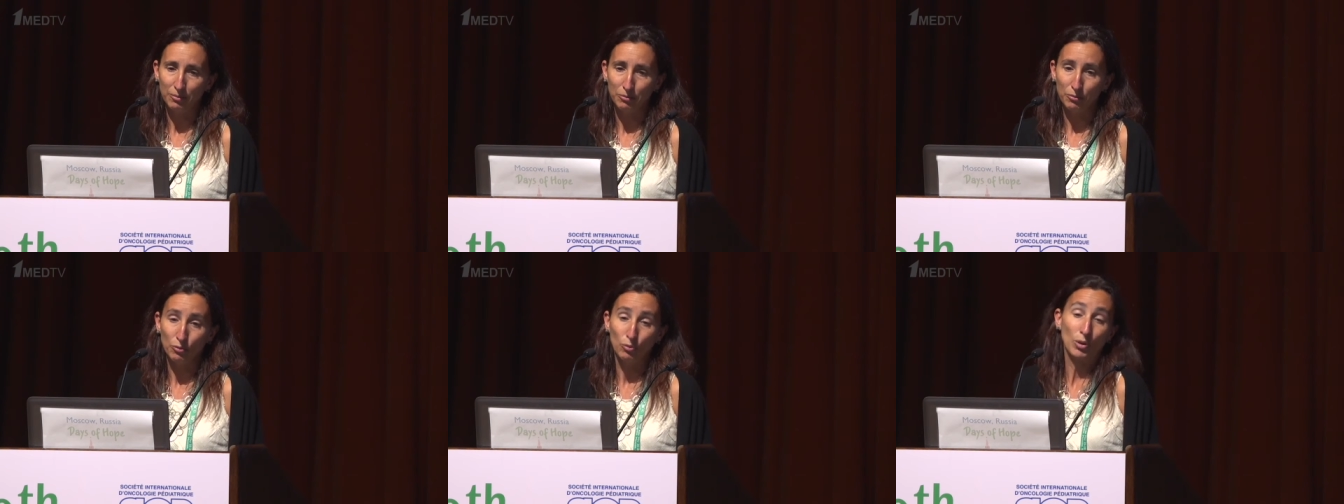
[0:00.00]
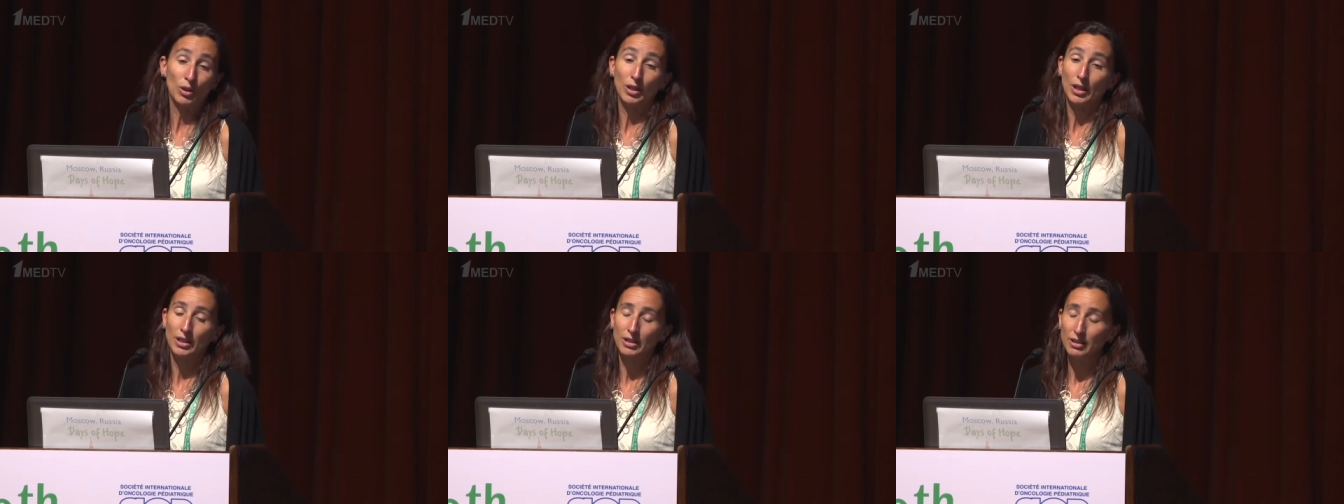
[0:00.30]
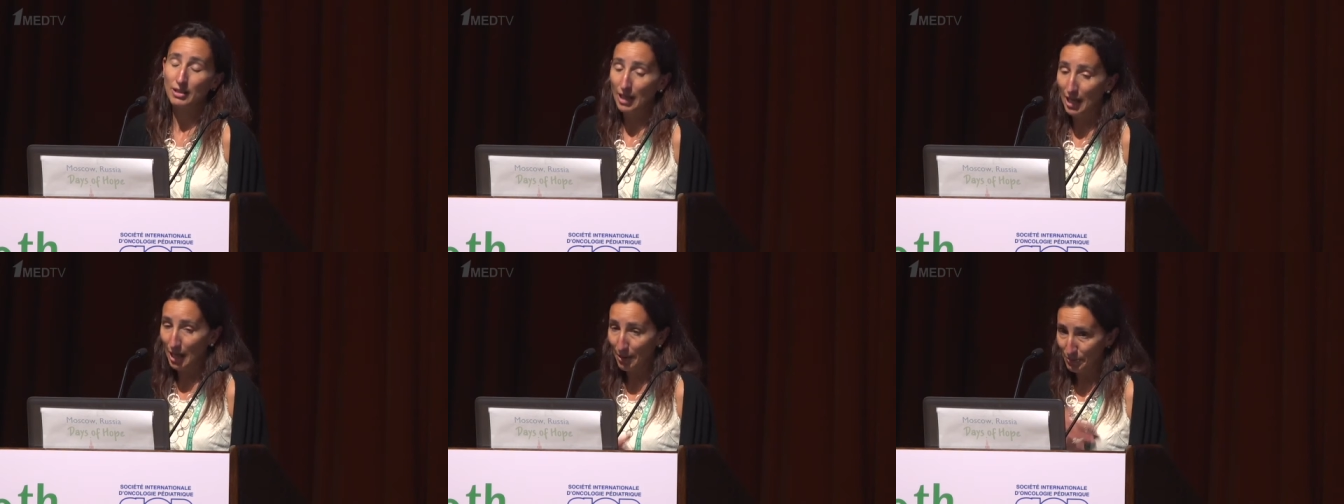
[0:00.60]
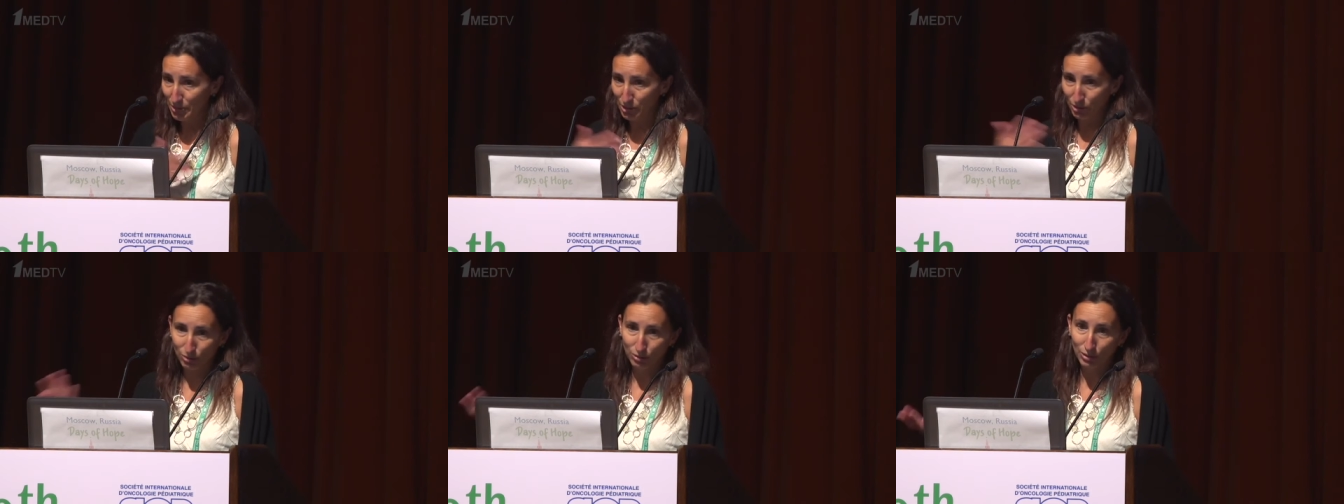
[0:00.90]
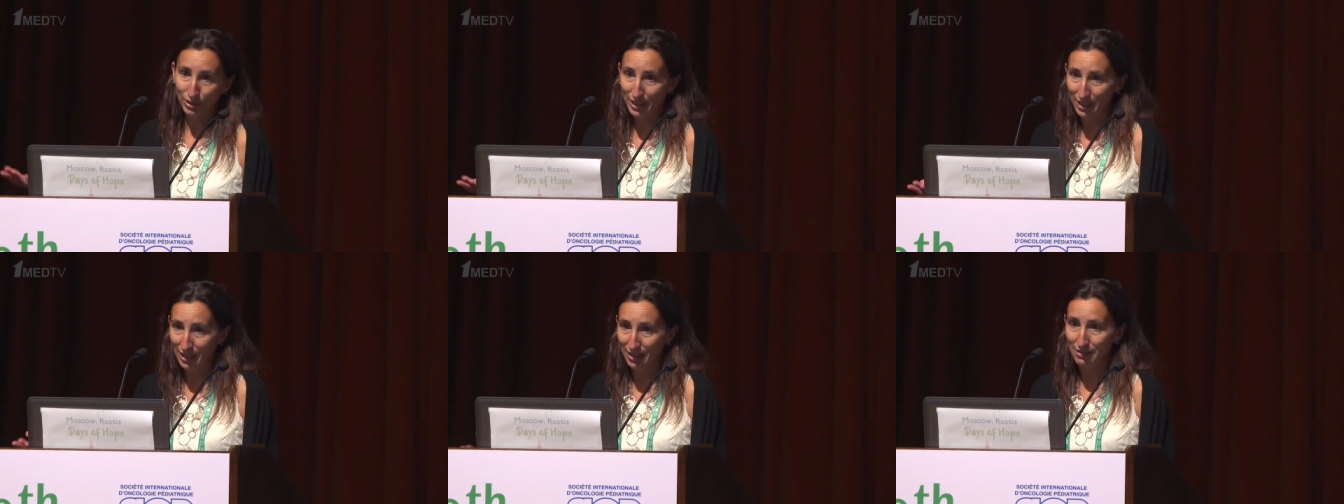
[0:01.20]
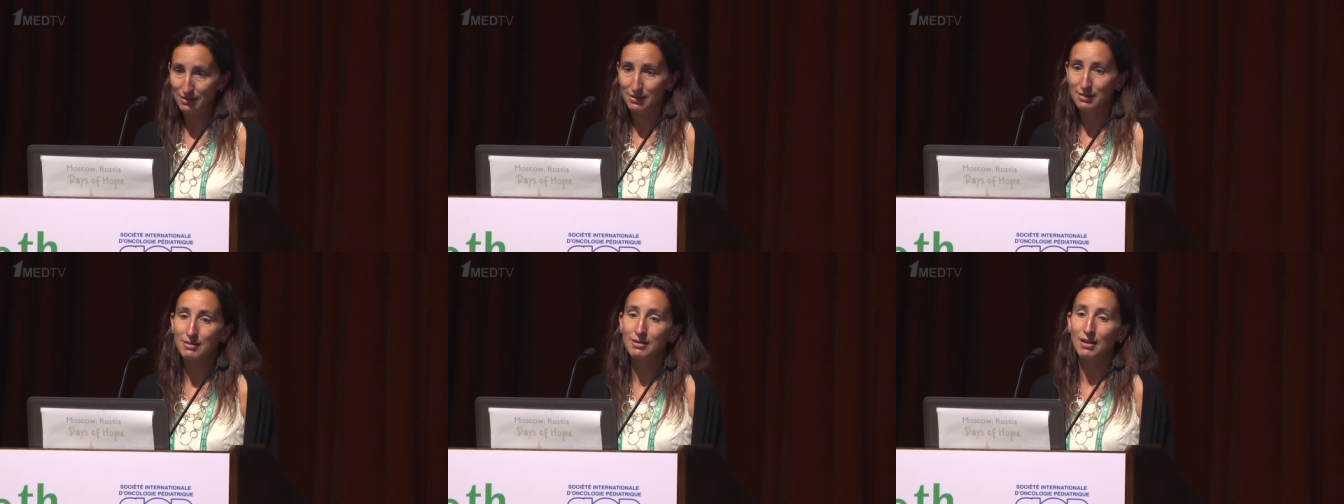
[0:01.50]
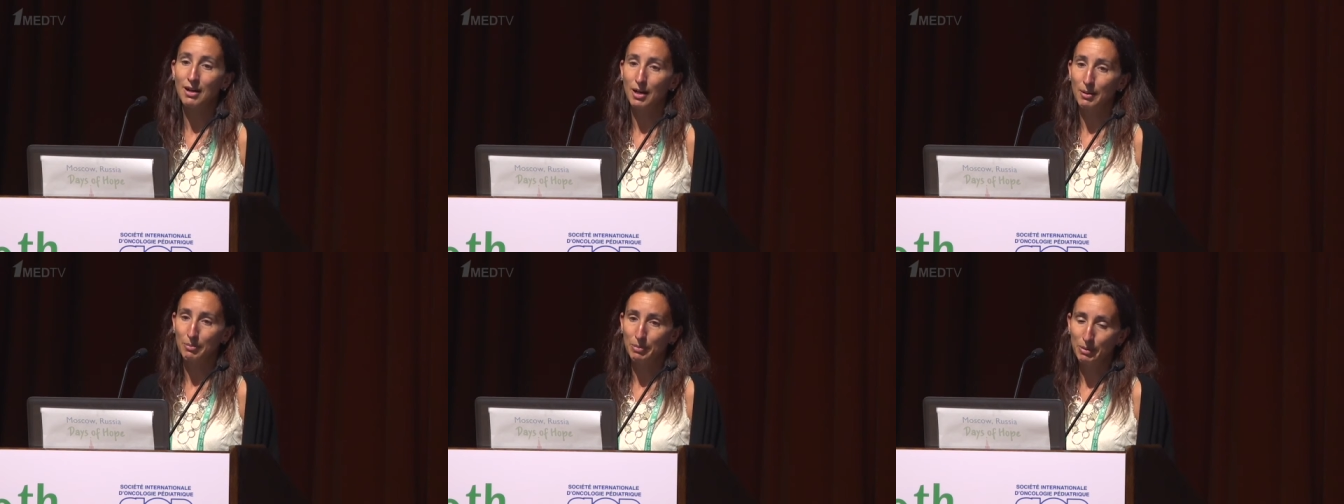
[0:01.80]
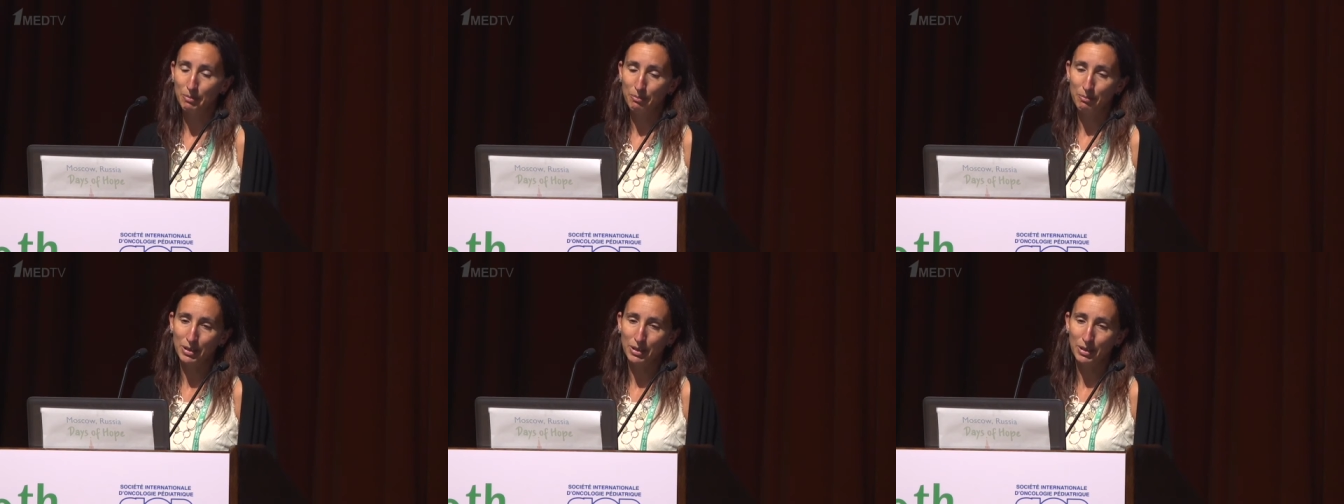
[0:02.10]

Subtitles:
where they absolutely can't stop,